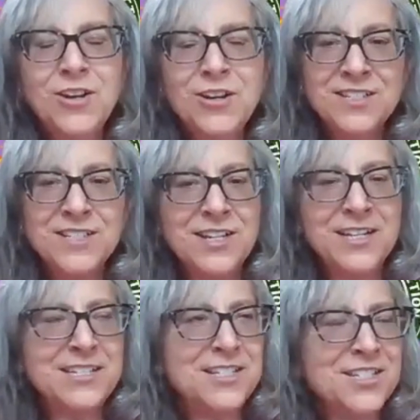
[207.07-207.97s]
dog's
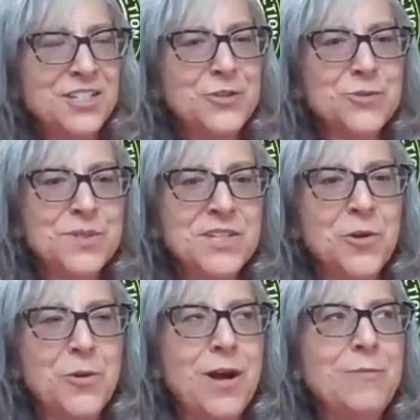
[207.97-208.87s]
sign too.
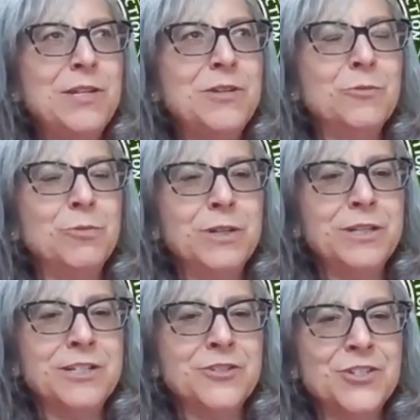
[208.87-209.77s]
So, I mean,
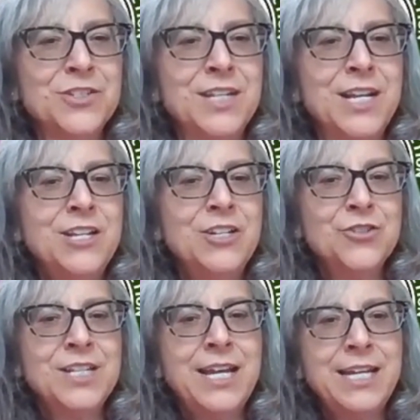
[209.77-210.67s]
really, you're
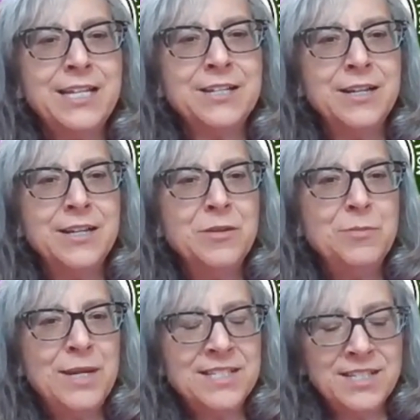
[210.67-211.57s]
taking
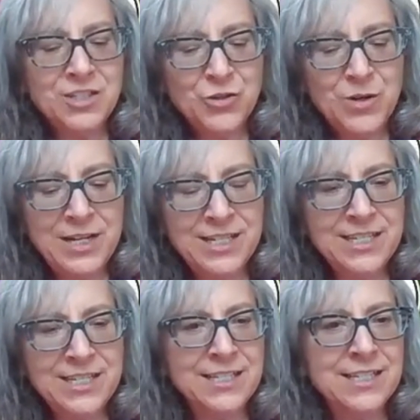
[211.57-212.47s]
basic
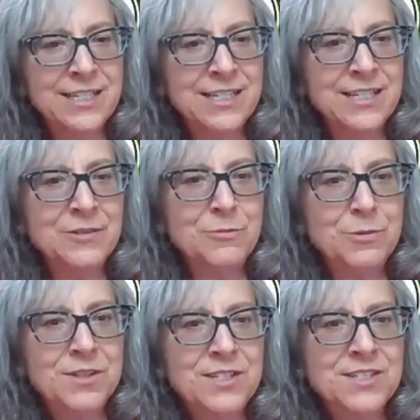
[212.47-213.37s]
training
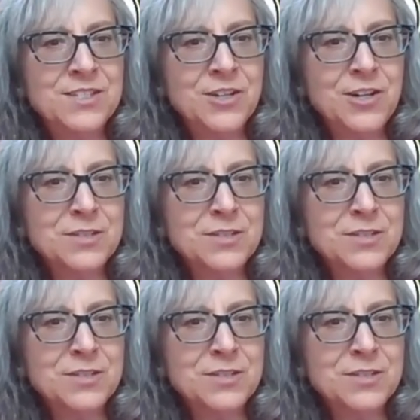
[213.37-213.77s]
with these dogs,